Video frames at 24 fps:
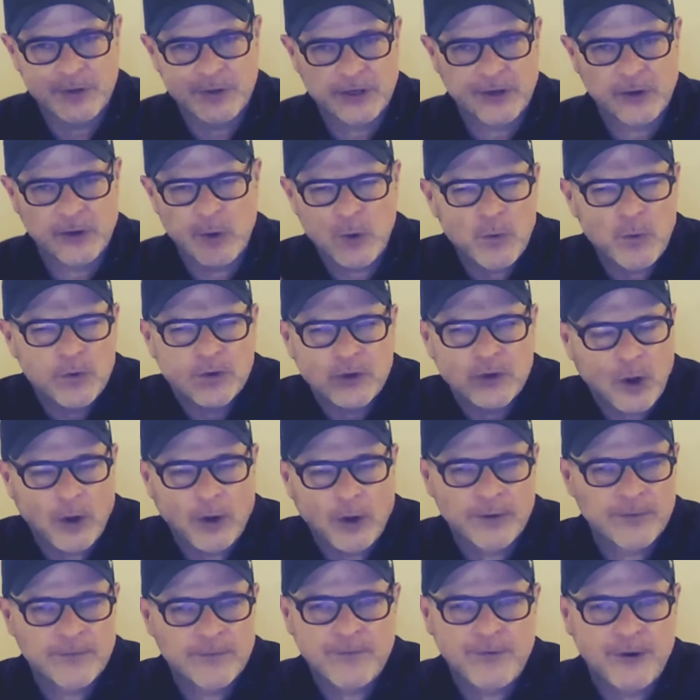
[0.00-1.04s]
who would
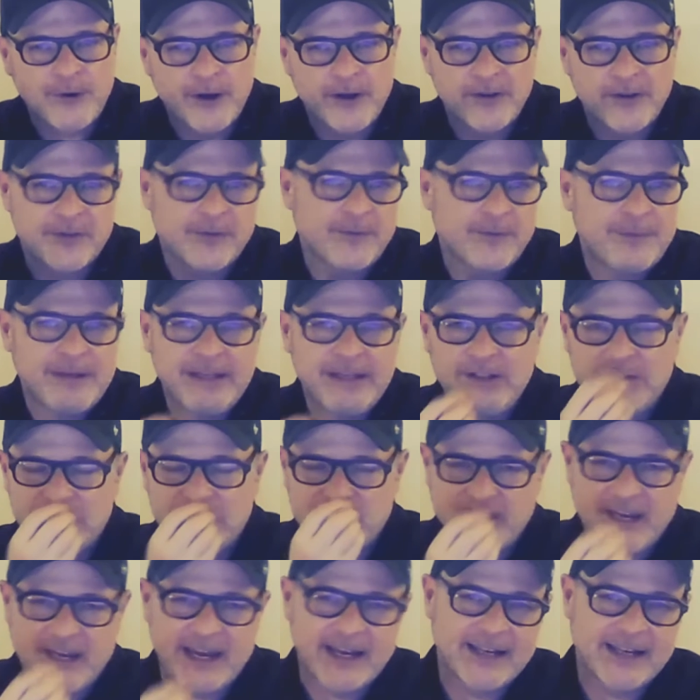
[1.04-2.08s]
Colin Firth have been
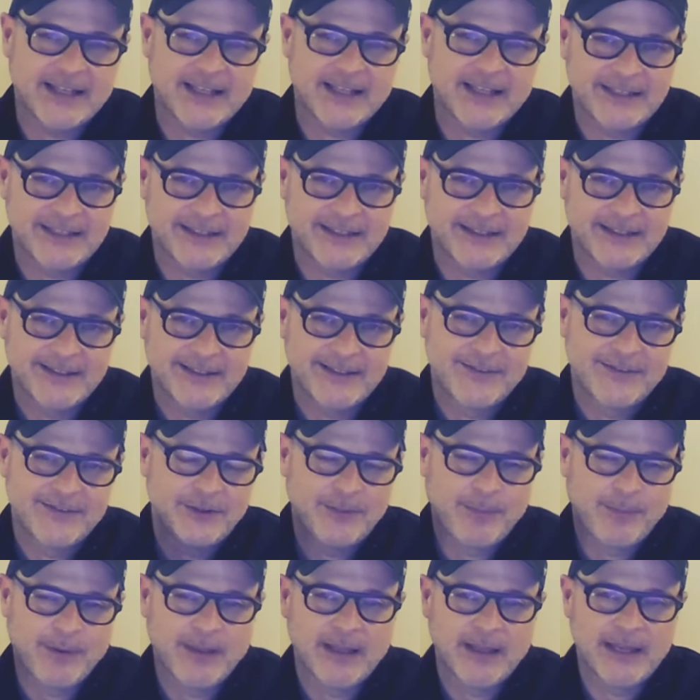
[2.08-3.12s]
channeling to
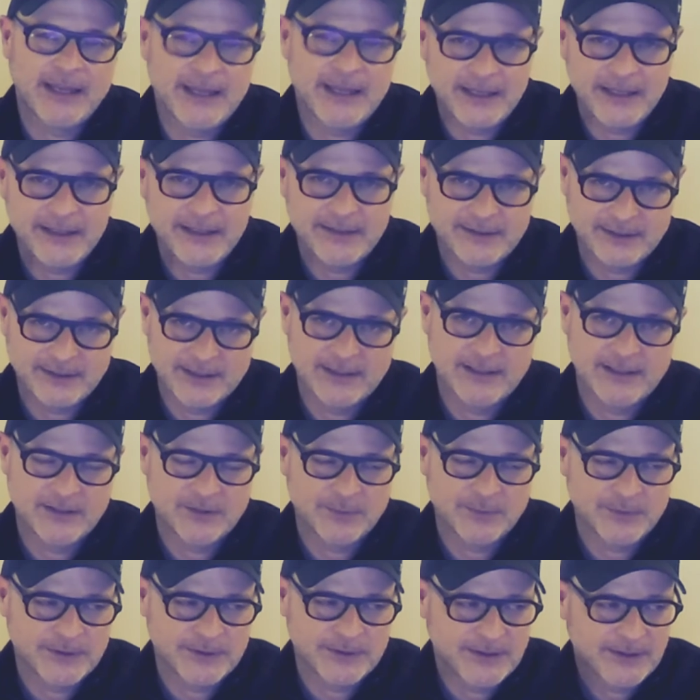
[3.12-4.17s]
play the
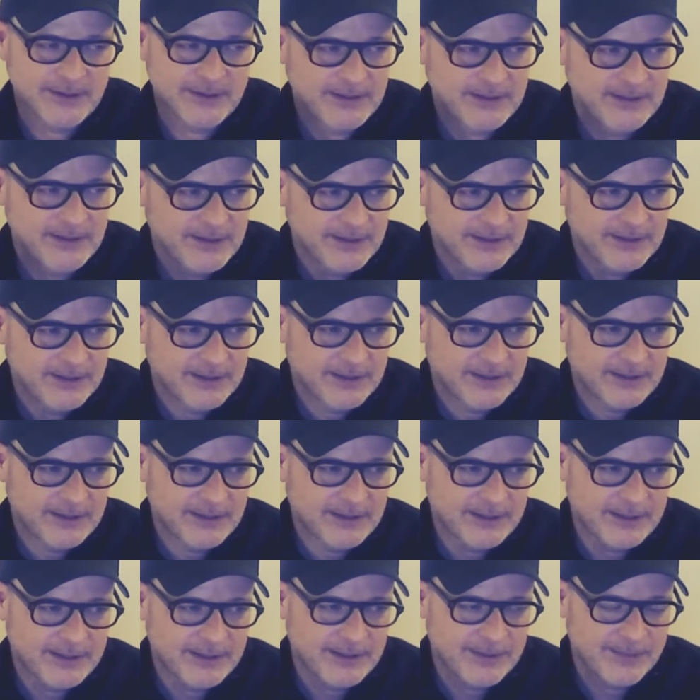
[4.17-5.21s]
Kingsman
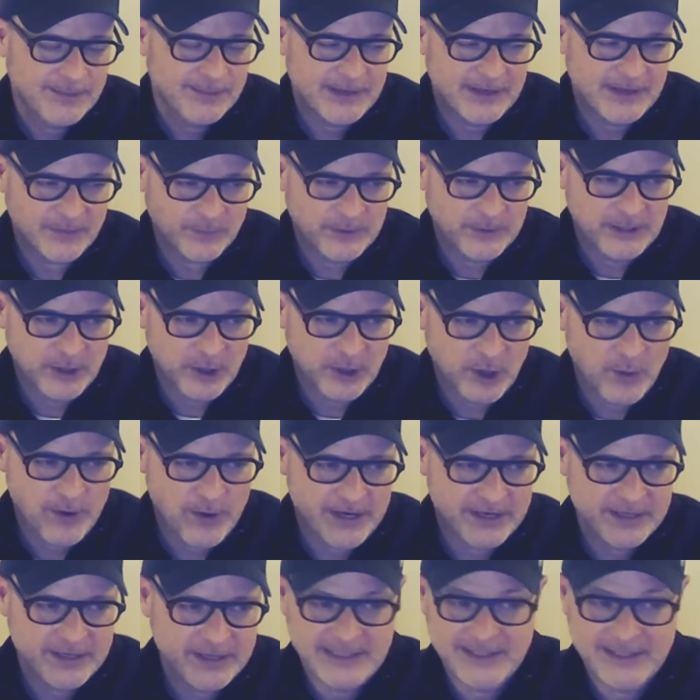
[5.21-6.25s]
as we know
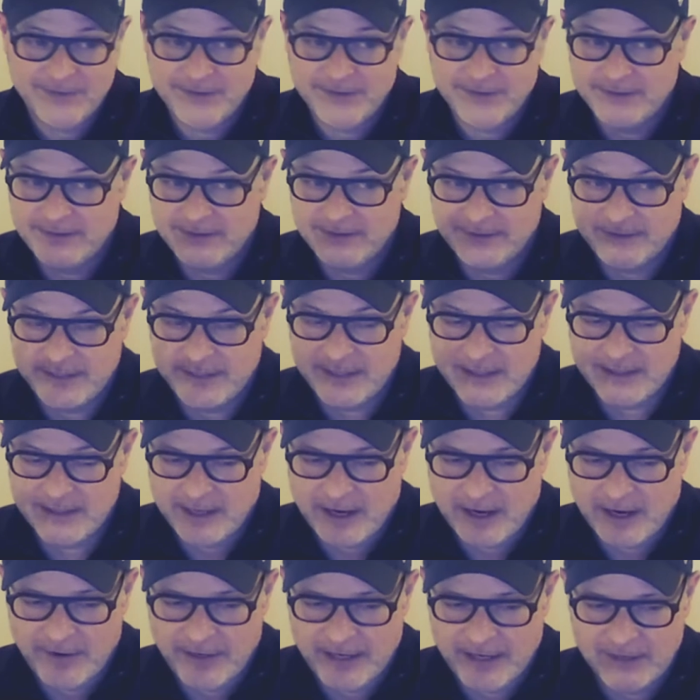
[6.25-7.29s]
it? And even then
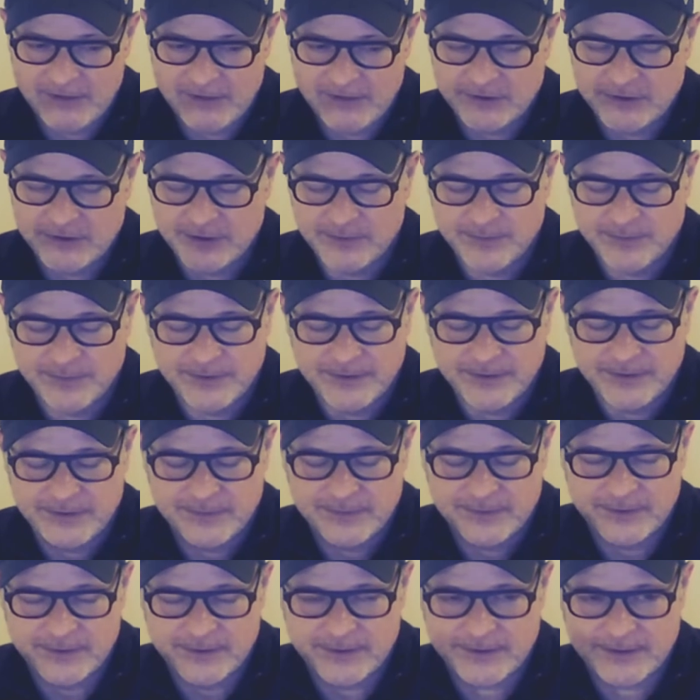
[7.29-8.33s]
Taron Egerton
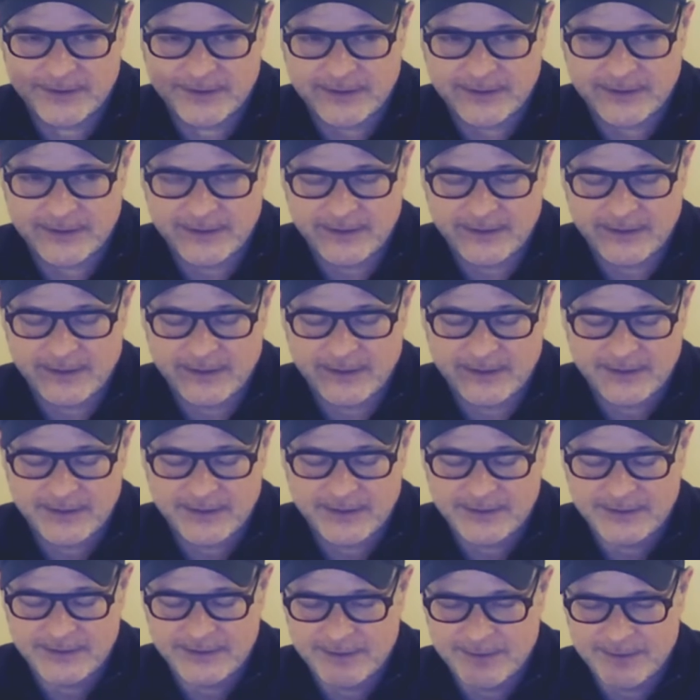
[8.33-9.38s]
with
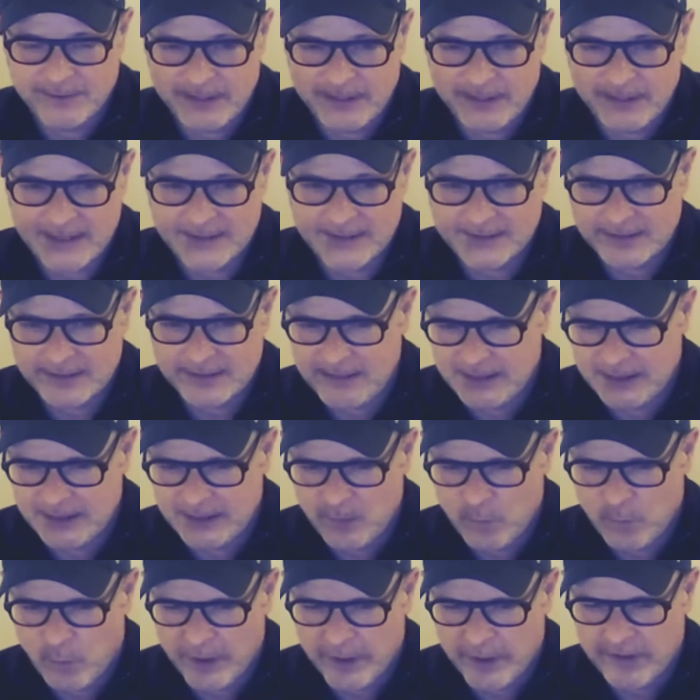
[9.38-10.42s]
Eggsy,
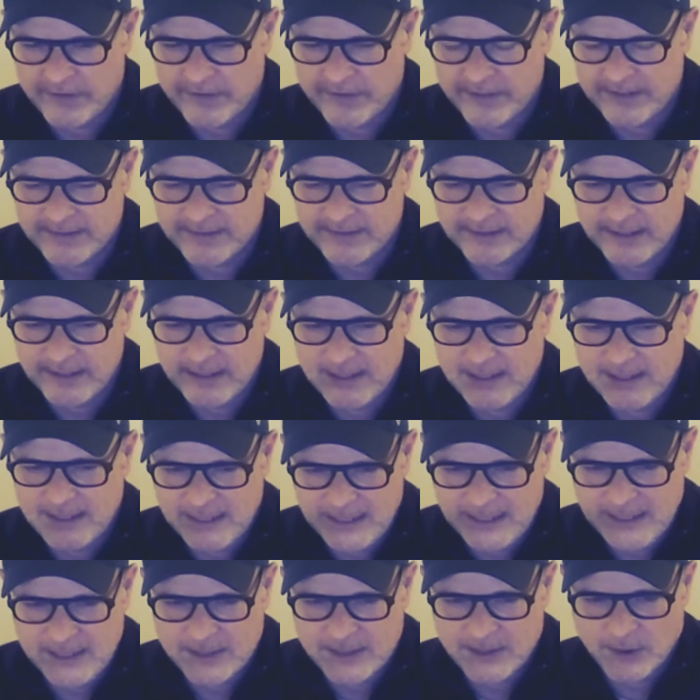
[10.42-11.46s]
what is this
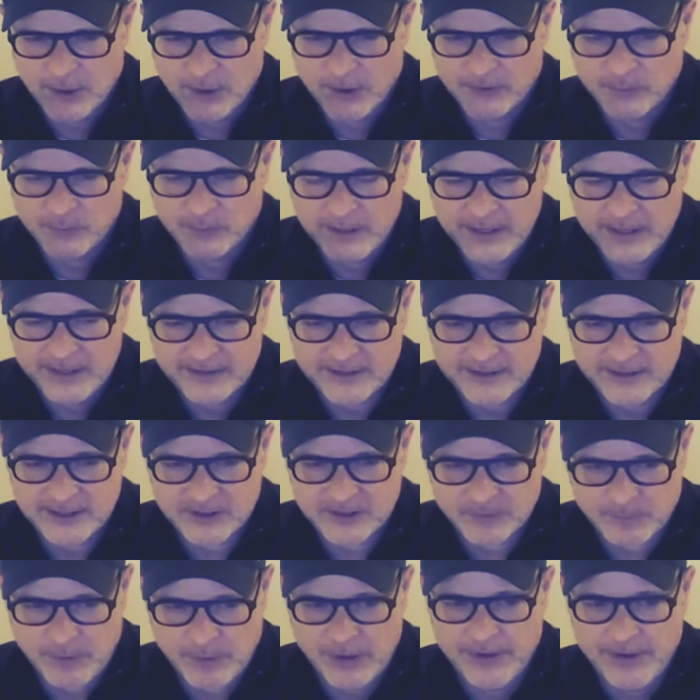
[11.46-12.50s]
ethos? Where's the
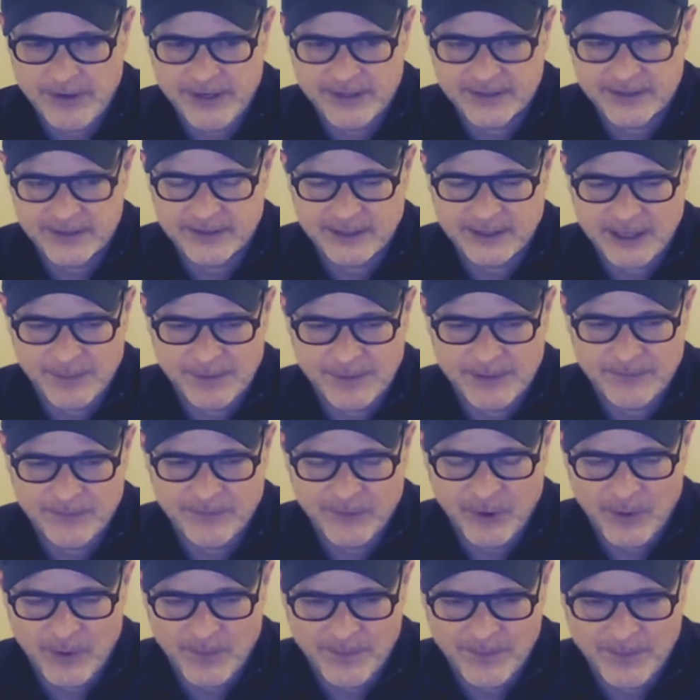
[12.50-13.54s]
spirit coming
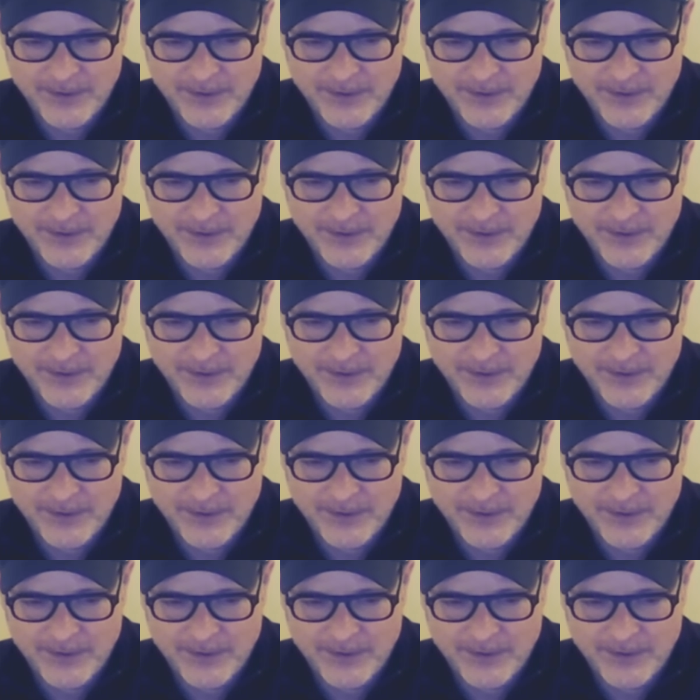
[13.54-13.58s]
from?